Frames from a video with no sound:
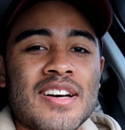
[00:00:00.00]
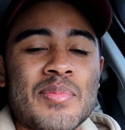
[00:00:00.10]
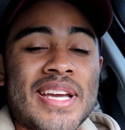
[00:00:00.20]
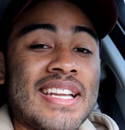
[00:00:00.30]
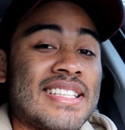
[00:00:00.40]

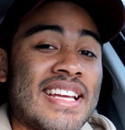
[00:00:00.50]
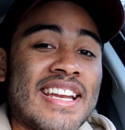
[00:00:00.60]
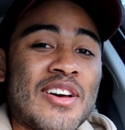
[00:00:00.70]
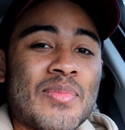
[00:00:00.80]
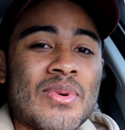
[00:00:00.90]
making it
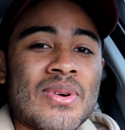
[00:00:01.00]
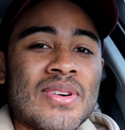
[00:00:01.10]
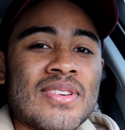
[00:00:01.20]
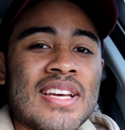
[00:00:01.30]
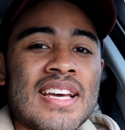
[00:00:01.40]
stand out
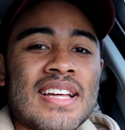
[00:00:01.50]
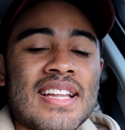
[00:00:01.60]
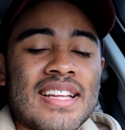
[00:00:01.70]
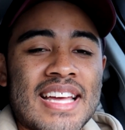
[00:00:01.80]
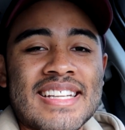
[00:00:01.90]
more.
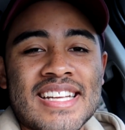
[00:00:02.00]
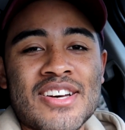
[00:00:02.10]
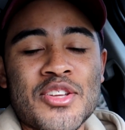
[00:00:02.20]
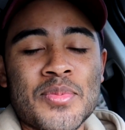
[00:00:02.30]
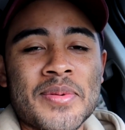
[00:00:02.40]
That's
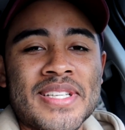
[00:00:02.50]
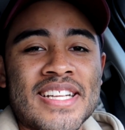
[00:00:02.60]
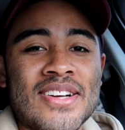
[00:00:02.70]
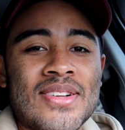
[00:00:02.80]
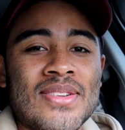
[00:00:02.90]
how you'll be able to
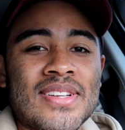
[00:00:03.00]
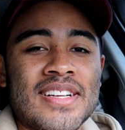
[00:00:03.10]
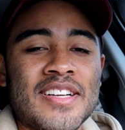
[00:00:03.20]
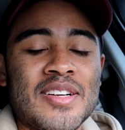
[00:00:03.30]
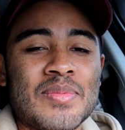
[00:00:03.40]

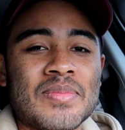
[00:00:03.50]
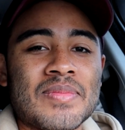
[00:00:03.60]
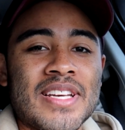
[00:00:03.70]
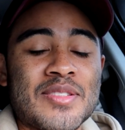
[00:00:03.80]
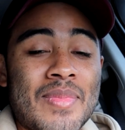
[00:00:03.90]
tell
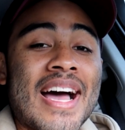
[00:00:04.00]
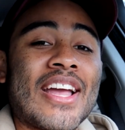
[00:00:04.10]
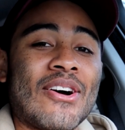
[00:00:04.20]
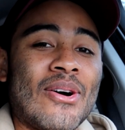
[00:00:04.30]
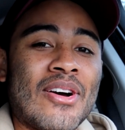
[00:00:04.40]
it's my
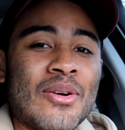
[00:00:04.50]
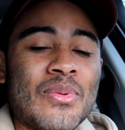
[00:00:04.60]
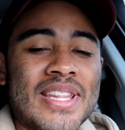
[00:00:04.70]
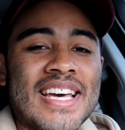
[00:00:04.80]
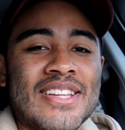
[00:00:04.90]
car
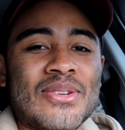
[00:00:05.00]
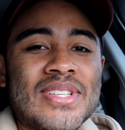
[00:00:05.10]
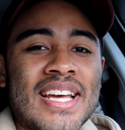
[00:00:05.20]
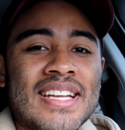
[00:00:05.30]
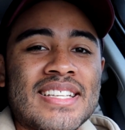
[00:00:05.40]
with that little
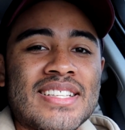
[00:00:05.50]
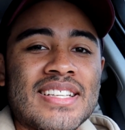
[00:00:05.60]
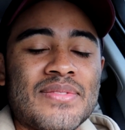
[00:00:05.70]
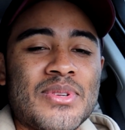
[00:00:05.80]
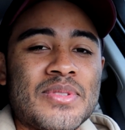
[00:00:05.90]
dent.
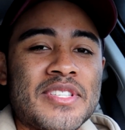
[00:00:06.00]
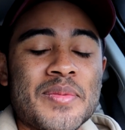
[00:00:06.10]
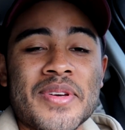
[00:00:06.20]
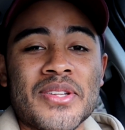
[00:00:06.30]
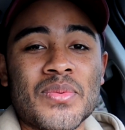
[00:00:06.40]
If you see
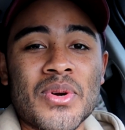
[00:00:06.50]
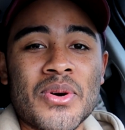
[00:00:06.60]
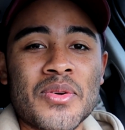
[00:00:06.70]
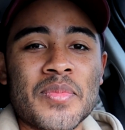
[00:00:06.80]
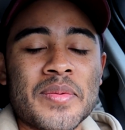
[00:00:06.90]
me on the
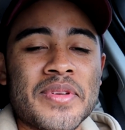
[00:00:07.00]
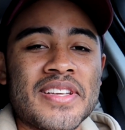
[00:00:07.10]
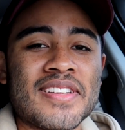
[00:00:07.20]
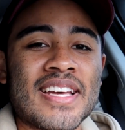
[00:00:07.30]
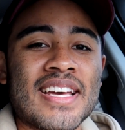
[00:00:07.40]
road,
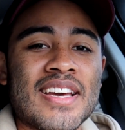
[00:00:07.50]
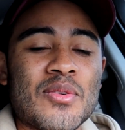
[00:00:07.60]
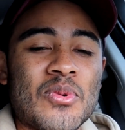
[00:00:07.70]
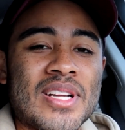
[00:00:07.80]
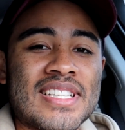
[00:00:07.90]
maybe
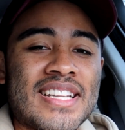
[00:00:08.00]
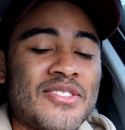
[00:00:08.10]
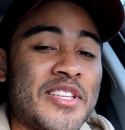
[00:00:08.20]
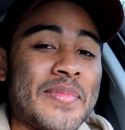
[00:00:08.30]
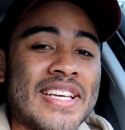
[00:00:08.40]
once and then you
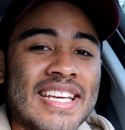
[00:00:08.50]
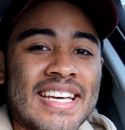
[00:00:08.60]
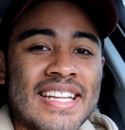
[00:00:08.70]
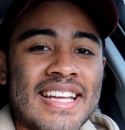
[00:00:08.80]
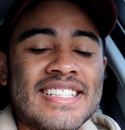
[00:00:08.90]
see me
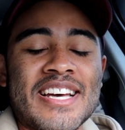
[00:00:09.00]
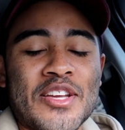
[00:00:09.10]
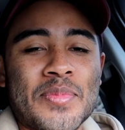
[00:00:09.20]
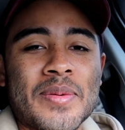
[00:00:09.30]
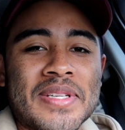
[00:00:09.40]
again, that's how
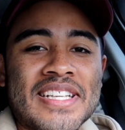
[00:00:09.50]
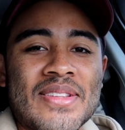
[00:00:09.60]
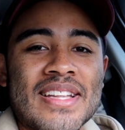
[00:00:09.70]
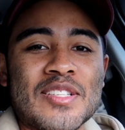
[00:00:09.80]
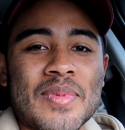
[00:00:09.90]
you'll be able to tell
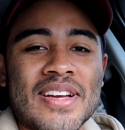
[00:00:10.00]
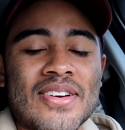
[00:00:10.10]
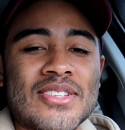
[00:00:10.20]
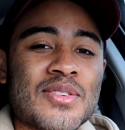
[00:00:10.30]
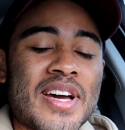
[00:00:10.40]
that it's my
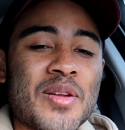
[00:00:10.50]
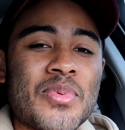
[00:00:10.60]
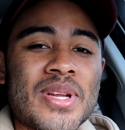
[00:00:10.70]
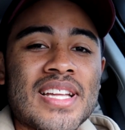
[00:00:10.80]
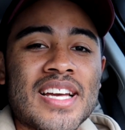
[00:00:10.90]
car. So kind of
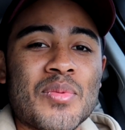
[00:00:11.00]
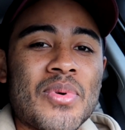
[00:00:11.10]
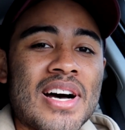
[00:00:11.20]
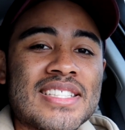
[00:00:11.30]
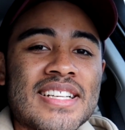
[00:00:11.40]
putting a
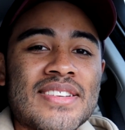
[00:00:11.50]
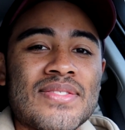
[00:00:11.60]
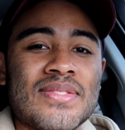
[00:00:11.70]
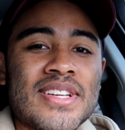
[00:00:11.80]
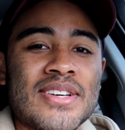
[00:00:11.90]
positive,
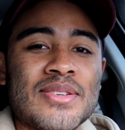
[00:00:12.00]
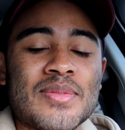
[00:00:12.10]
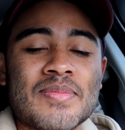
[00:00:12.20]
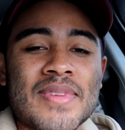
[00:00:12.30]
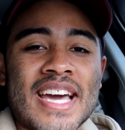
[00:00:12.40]

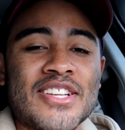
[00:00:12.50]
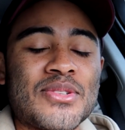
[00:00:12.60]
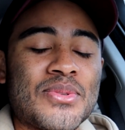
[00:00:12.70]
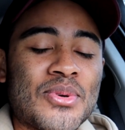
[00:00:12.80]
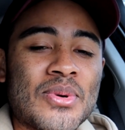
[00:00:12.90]

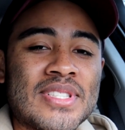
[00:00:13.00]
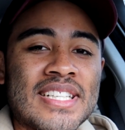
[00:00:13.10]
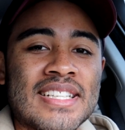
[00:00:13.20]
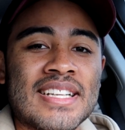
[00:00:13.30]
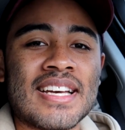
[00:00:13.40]
attitude towards
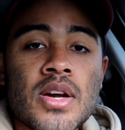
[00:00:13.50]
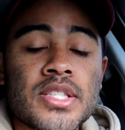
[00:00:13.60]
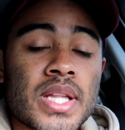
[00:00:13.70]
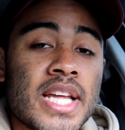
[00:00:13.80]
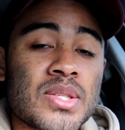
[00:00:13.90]
it. All right,
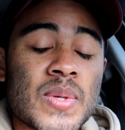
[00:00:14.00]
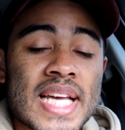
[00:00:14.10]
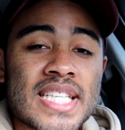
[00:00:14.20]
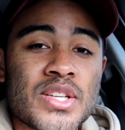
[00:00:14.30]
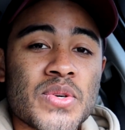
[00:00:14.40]
so the next one
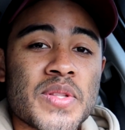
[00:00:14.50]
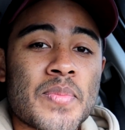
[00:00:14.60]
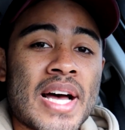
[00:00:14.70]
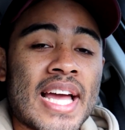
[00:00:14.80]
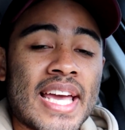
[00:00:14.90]
has to do with
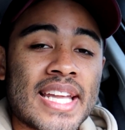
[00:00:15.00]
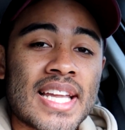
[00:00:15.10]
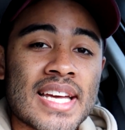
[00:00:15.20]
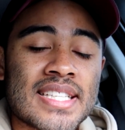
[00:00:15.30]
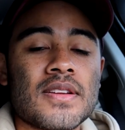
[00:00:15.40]
my
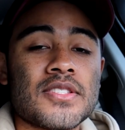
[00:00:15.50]
headlights.